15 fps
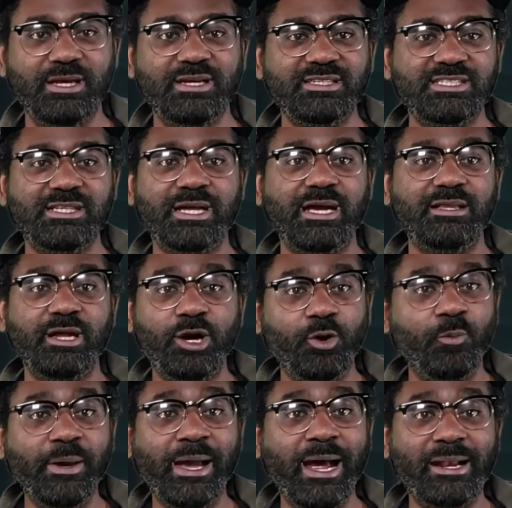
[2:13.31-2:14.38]
She like, no,
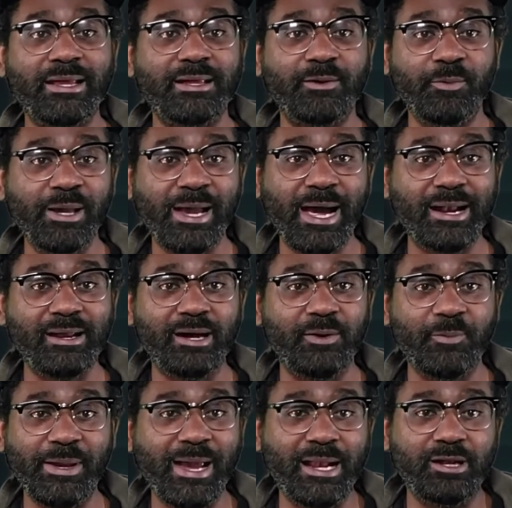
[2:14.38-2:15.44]
we gotta, we gotta,
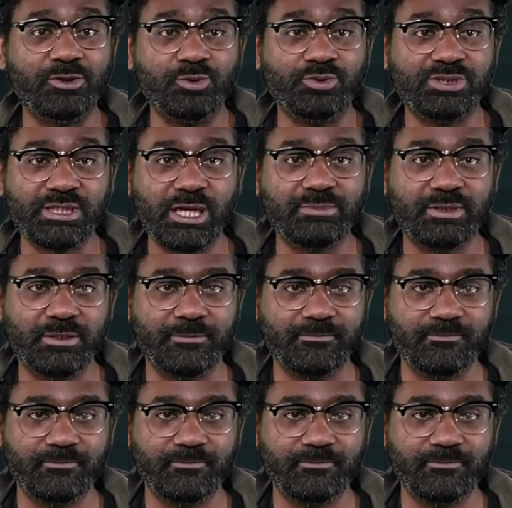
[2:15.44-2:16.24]
we gotta do something.